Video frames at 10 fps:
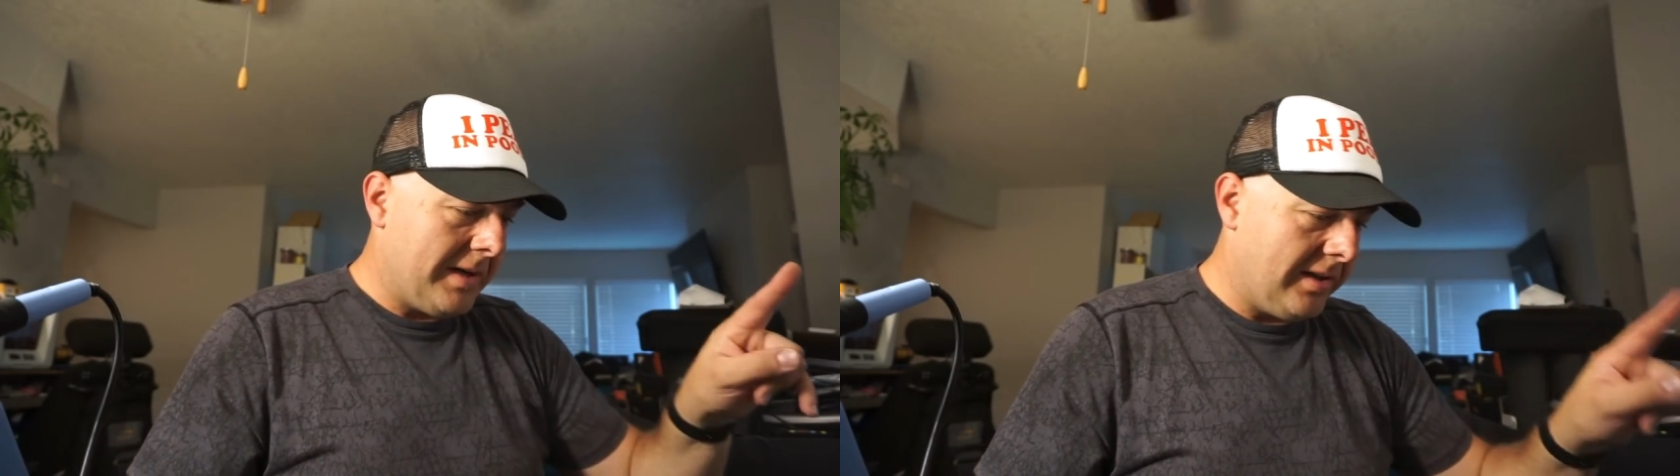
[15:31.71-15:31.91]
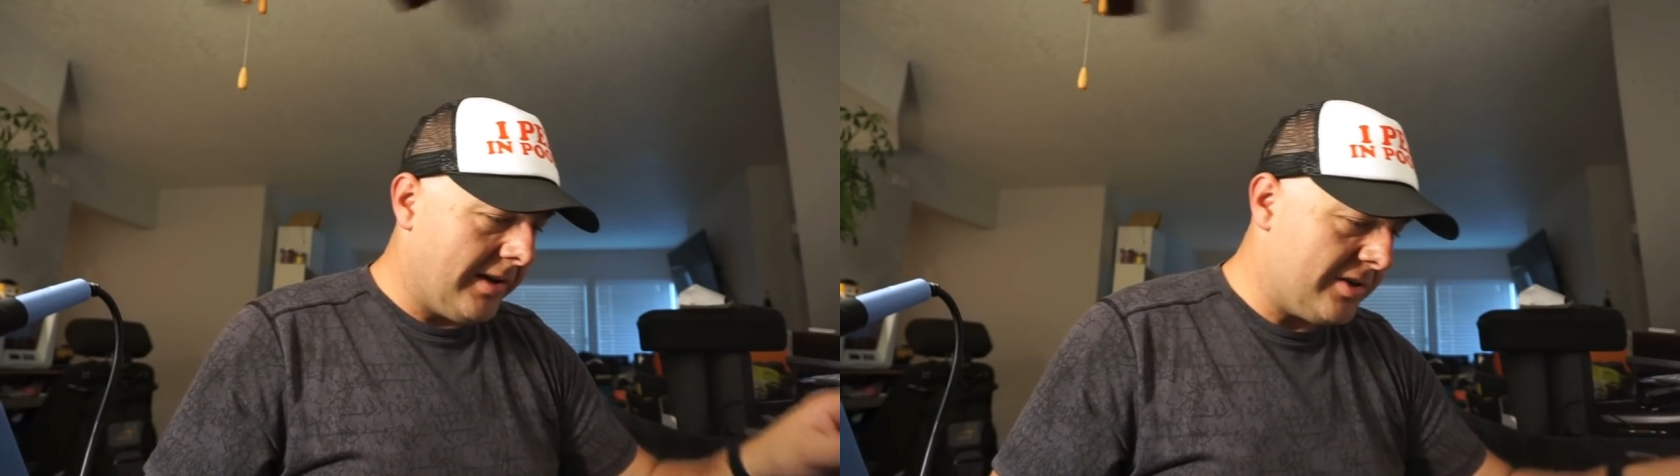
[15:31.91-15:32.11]

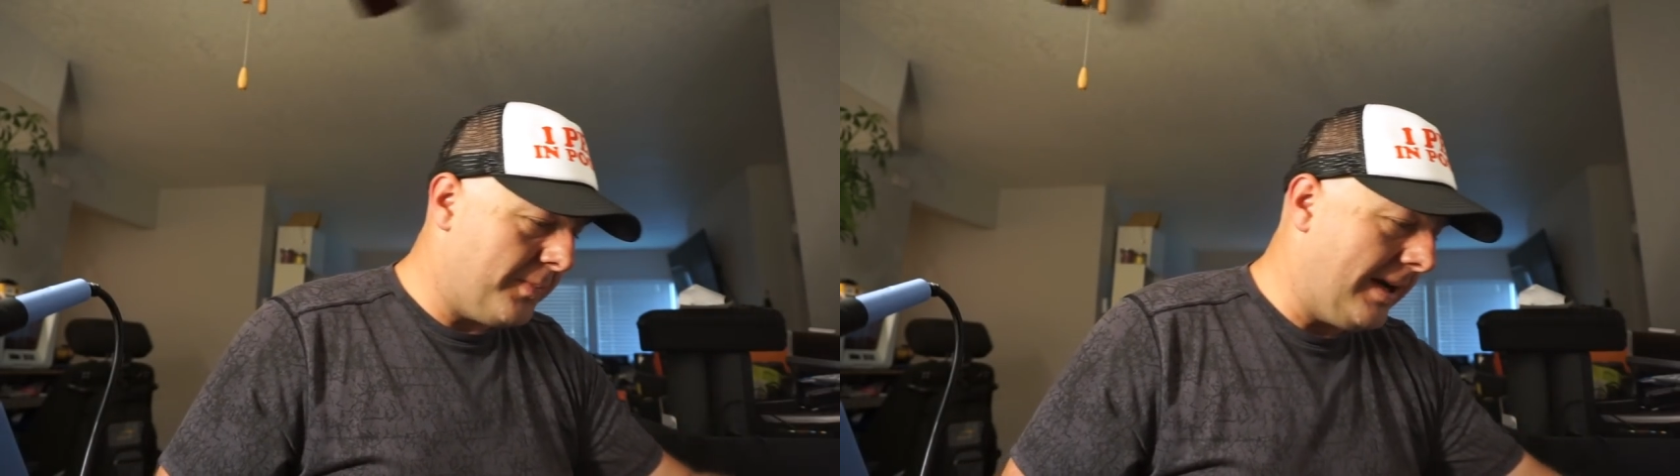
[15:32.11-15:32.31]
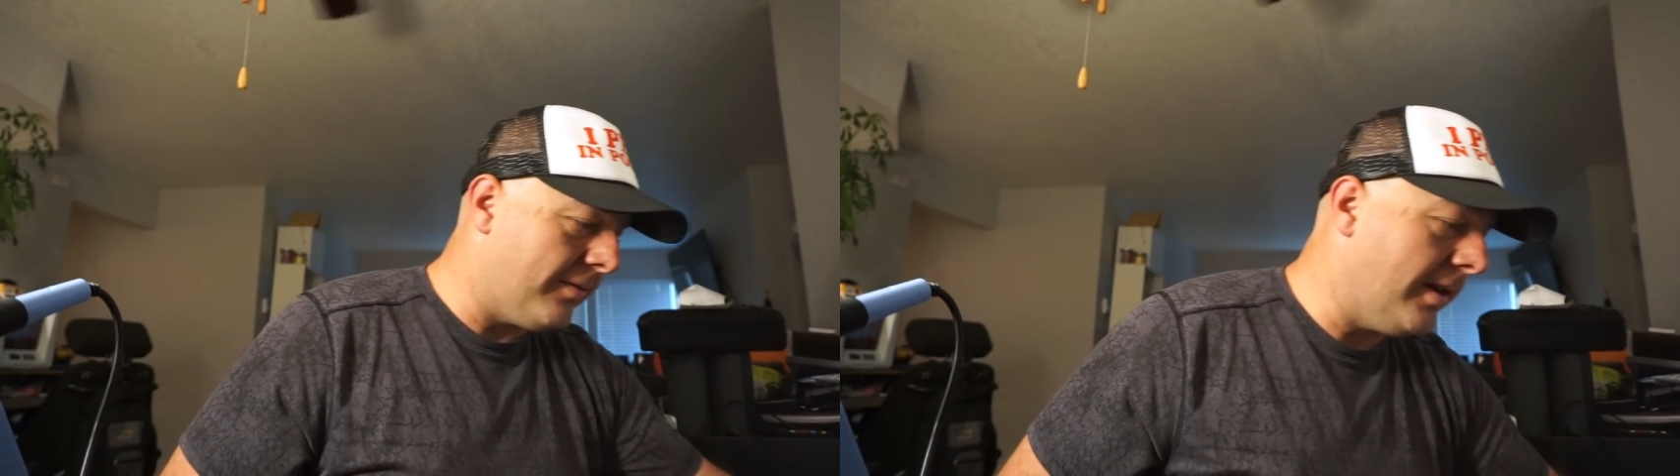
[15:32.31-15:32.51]
my large
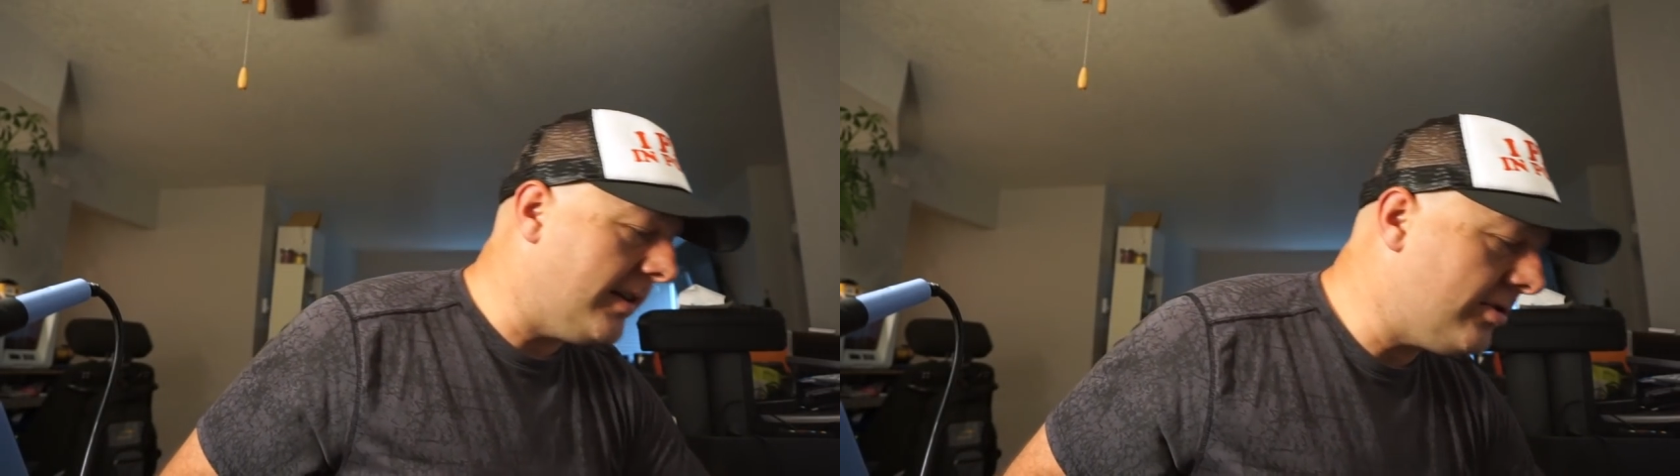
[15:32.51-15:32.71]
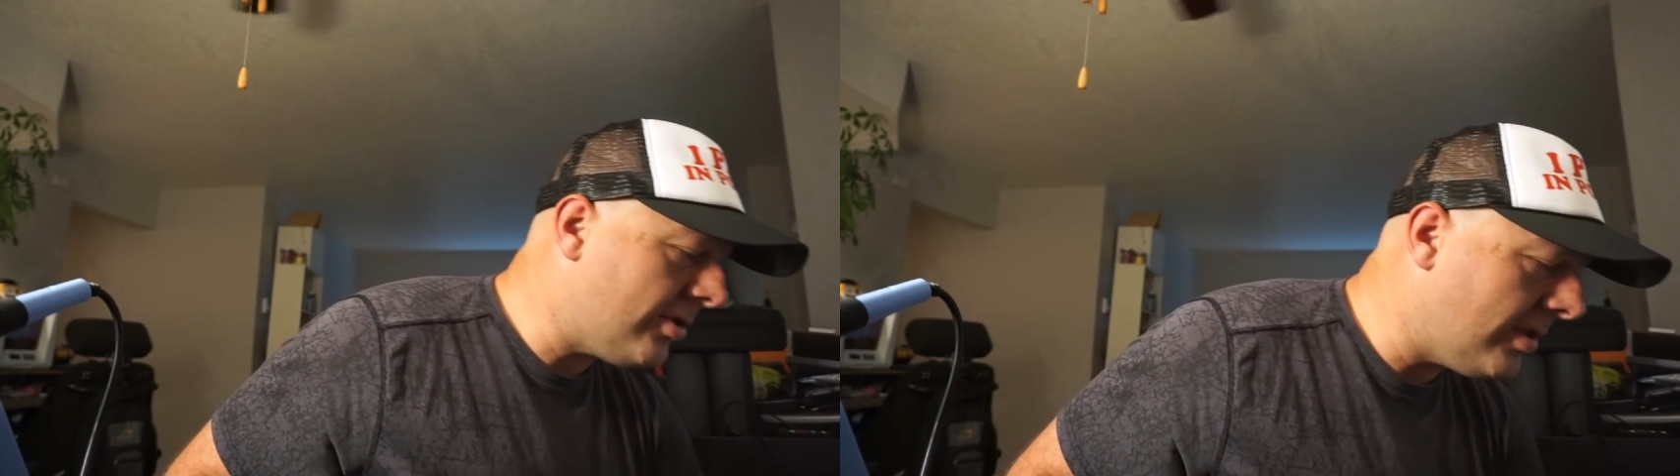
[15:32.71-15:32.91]

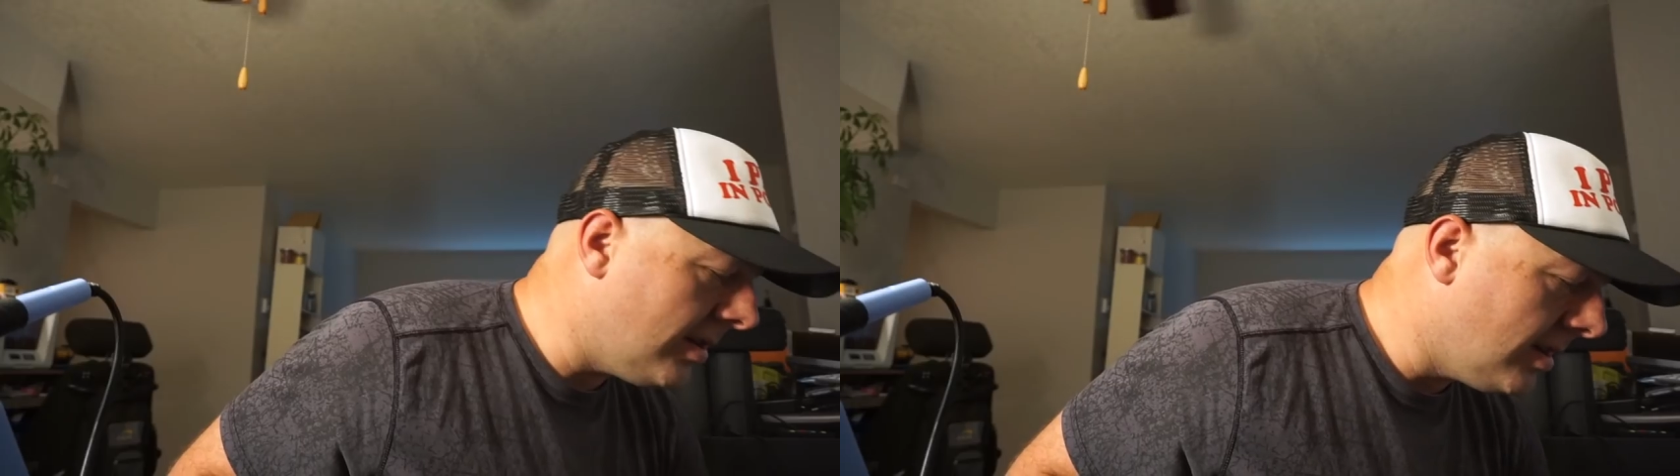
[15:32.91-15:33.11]
beverage.